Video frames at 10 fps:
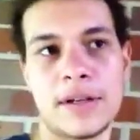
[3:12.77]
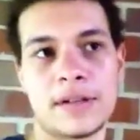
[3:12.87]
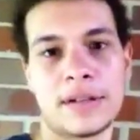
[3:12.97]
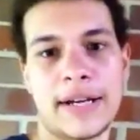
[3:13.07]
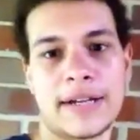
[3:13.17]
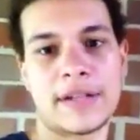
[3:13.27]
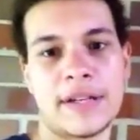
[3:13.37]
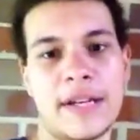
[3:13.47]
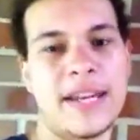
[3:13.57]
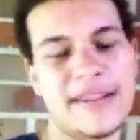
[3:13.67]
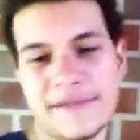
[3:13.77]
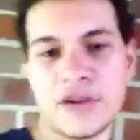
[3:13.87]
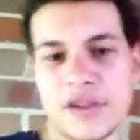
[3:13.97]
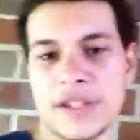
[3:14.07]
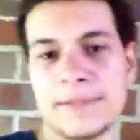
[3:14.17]
Like,
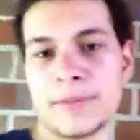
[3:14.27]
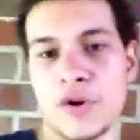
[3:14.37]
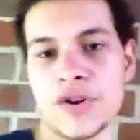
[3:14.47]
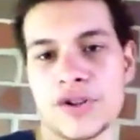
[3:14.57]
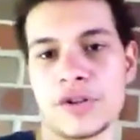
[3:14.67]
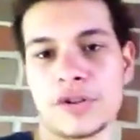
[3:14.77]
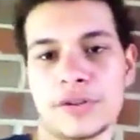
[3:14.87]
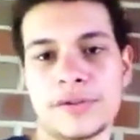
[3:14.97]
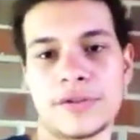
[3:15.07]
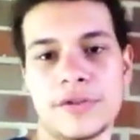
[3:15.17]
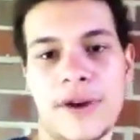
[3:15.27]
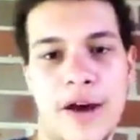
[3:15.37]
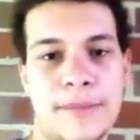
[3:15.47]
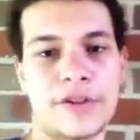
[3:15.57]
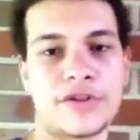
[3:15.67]
inversely proportional to
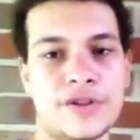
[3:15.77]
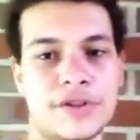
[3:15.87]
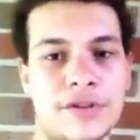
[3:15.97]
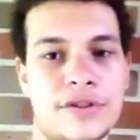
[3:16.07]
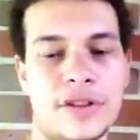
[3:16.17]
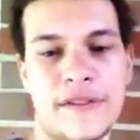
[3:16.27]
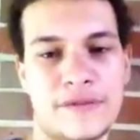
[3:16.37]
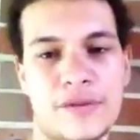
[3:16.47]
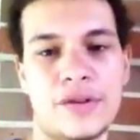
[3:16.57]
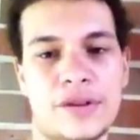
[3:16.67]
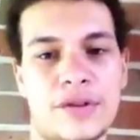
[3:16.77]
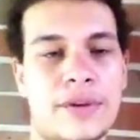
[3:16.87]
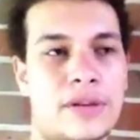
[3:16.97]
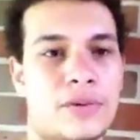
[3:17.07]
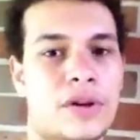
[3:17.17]
how much stuff you do in the
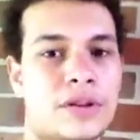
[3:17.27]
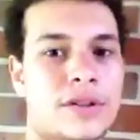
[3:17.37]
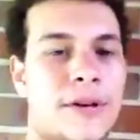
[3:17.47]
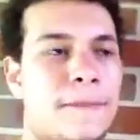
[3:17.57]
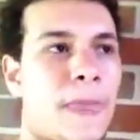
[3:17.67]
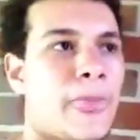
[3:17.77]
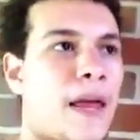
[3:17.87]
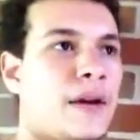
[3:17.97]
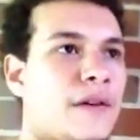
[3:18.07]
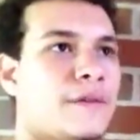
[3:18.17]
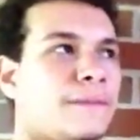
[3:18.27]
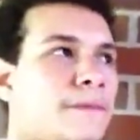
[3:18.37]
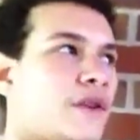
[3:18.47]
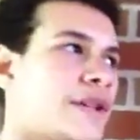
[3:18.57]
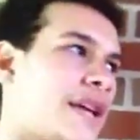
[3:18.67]
real world.
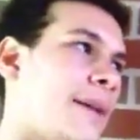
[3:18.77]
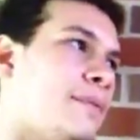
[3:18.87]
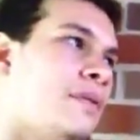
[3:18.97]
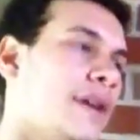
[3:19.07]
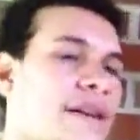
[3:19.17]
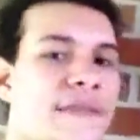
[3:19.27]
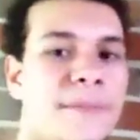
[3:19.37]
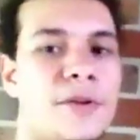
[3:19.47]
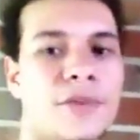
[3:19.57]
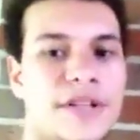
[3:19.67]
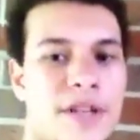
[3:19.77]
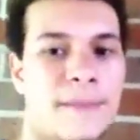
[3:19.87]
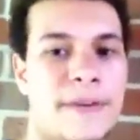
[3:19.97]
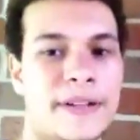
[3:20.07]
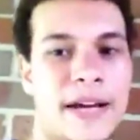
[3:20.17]
For example, if I'm doing
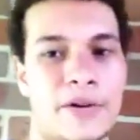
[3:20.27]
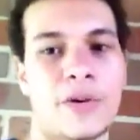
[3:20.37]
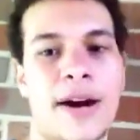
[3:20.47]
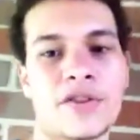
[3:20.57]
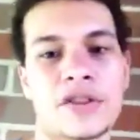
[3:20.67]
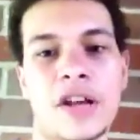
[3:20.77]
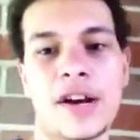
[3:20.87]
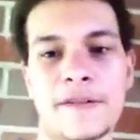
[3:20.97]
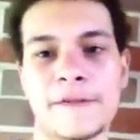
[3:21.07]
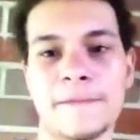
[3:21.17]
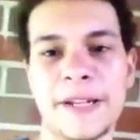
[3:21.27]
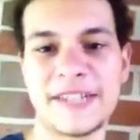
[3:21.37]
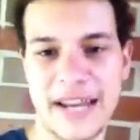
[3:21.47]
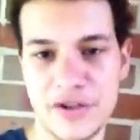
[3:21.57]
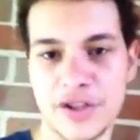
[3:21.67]
something that requires a lot of
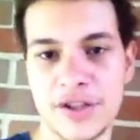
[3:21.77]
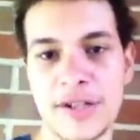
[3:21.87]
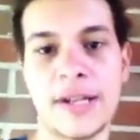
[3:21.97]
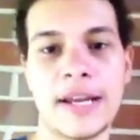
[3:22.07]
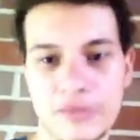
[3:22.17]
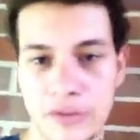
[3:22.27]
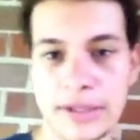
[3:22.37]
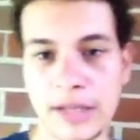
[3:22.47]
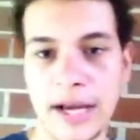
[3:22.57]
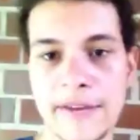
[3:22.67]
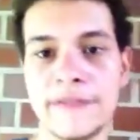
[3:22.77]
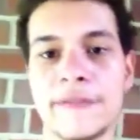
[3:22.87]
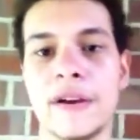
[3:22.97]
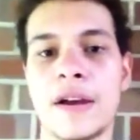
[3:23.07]
attention in real life,